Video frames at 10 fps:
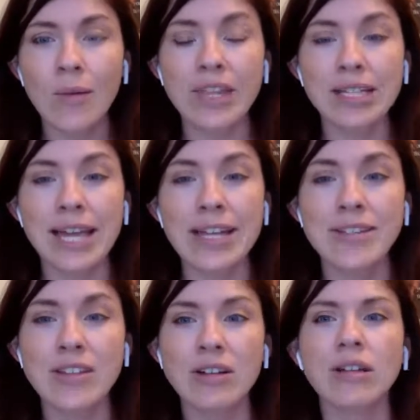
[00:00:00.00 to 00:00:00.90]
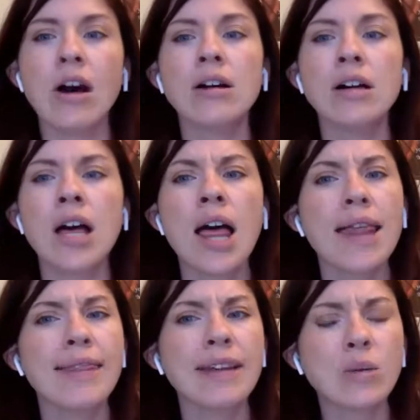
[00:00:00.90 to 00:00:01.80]
with a glance at the clock,
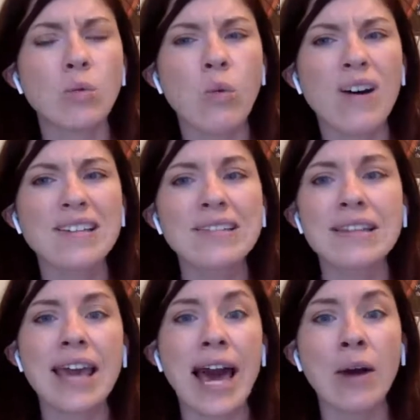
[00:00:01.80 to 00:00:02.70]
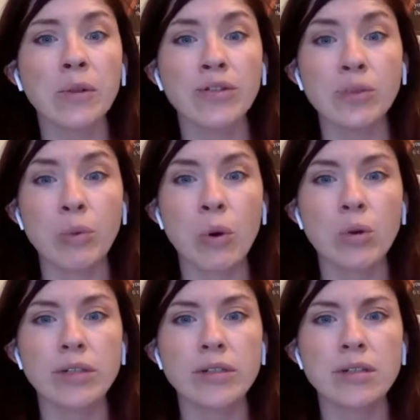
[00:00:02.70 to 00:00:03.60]
that it was the hour for
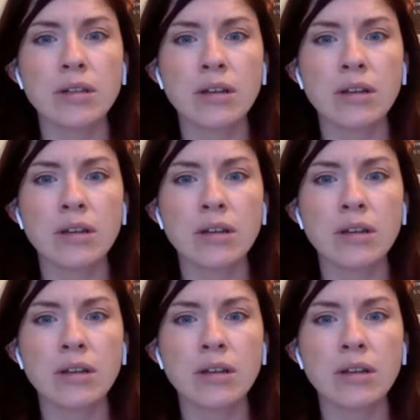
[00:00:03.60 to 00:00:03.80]
bores.